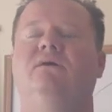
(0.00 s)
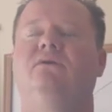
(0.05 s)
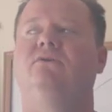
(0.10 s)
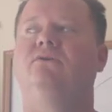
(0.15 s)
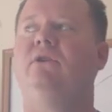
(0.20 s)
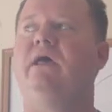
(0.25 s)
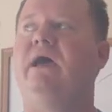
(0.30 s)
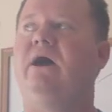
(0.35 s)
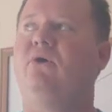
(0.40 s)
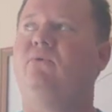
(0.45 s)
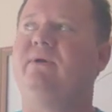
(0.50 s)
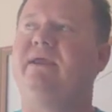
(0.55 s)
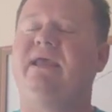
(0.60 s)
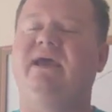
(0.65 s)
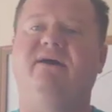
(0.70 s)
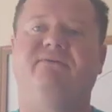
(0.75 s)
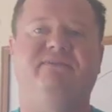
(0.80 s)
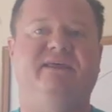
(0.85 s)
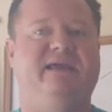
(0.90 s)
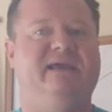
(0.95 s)
now we
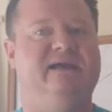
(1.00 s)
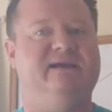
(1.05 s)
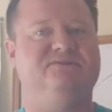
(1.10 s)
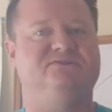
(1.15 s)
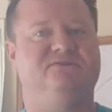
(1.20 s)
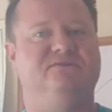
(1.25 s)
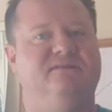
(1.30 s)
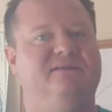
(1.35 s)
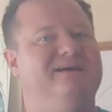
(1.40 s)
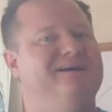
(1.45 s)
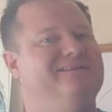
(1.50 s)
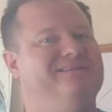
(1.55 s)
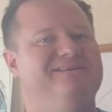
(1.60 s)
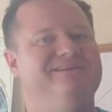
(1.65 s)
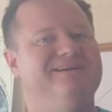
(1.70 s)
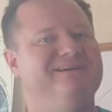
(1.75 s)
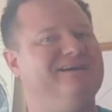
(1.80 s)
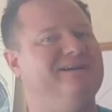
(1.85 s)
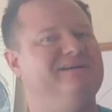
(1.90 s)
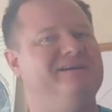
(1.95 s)
have the answer to that, they're
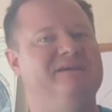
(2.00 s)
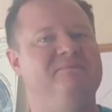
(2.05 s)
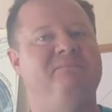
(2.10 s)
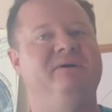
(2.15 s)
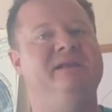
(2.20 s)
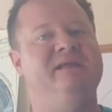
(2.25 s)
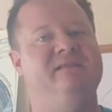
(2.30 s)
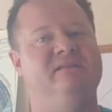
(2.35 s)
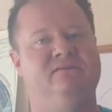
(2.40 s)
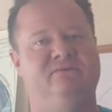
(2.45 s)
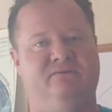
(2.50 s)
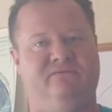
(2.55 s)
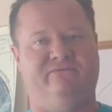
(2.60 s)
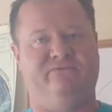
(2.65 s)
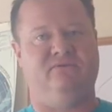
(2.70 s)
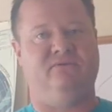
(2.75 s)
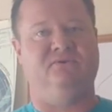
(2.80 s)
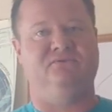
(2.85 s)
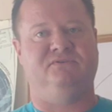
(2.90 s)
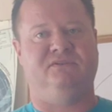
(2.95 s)
not going to get money for
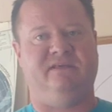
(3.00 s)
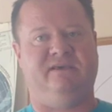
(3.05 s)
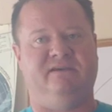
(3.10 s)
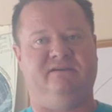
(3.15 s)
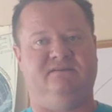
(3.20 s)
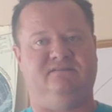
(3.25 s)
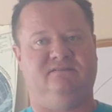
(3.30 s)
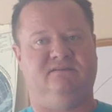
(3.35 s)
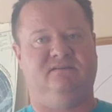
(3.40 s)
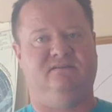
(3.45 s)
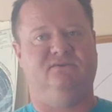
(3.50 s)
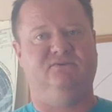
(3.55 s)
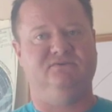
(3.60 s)
those things.